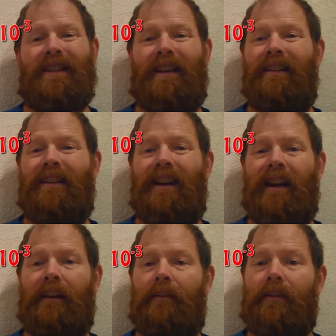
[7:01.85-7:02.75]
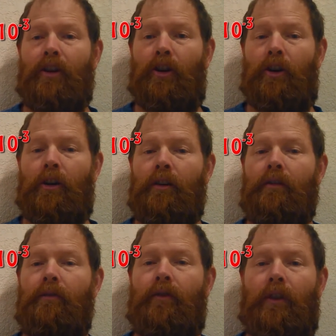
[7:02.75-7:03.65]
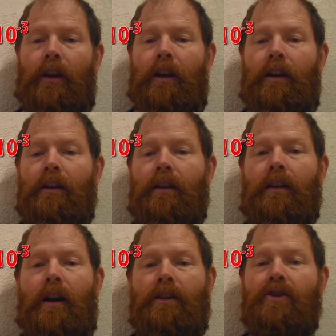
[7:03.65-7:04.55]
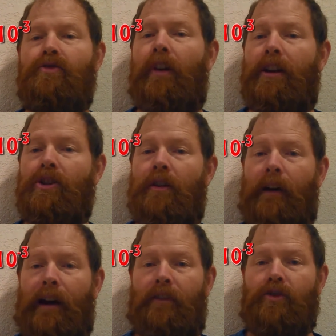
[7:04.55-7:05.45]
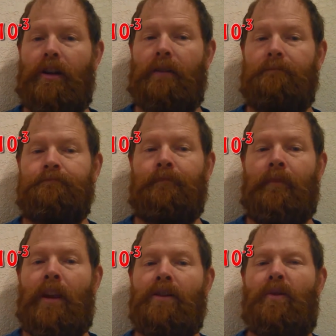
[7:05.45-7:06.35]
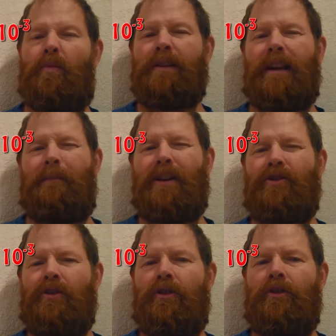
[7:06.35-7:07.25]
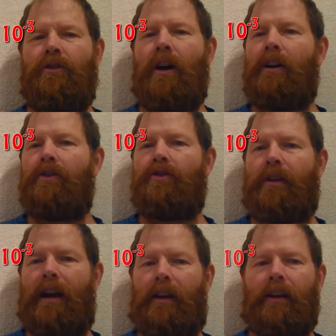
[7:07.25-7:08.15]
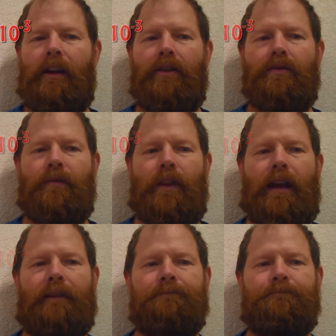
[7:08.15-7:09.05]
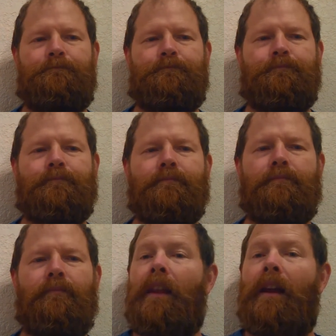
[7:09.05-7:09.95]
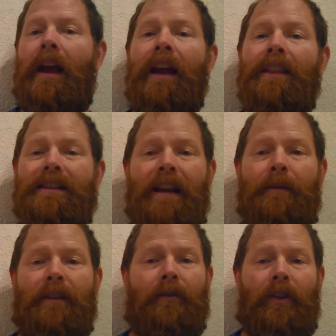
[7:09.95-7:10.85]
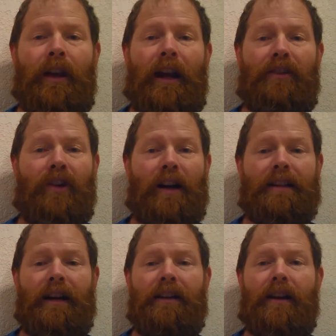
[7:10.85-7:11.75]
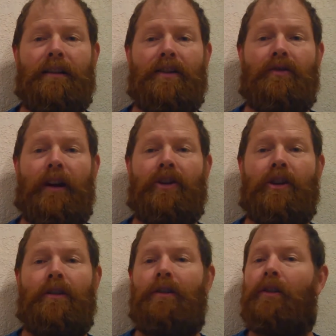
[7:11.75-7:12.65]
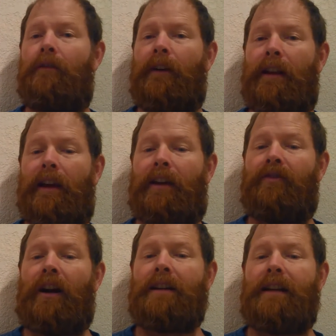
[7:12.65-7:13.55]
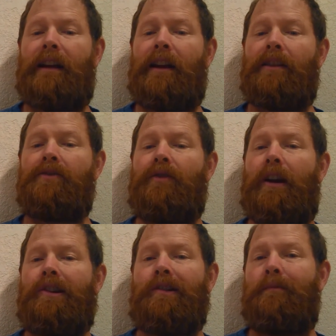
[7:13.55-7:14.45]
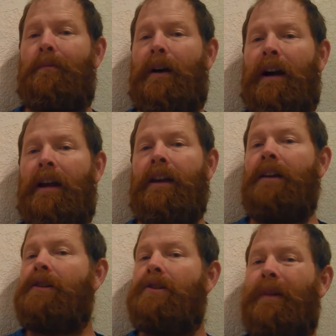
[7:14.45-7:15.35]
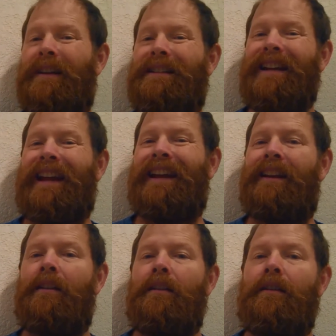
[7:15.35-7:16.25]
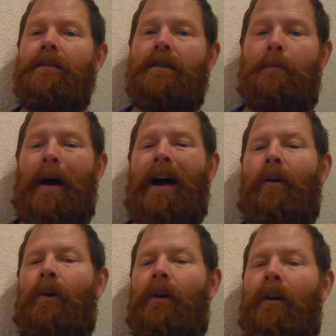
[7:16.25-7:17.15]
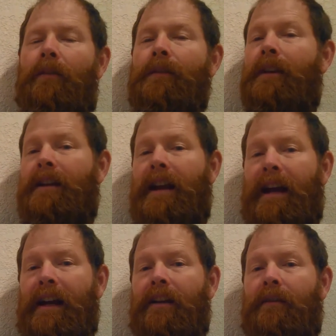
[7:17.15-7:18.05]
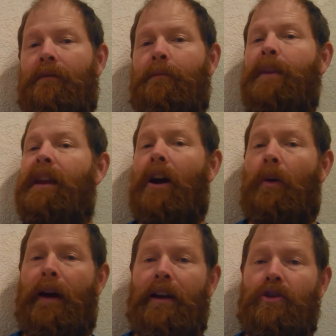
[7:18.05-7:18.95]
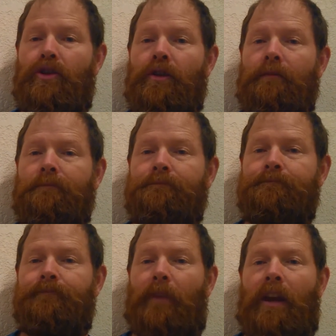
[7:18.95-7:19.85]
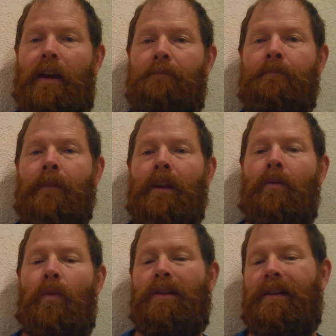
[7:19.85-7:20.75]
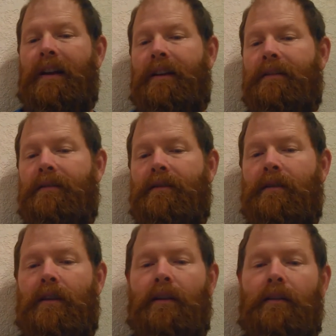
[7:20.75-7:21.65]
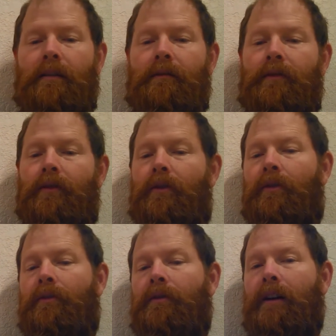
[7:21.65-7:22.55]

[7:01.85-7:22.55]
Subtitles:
10 to the negative 3rd for the concentration of hydrogen. So once again, make sure you know how to use your calculators for that. And the same thing for the hydroxide concentration. You can find the hydroxide concentration by doing 10 to the power of the negative pOH. Okay. Once again, if your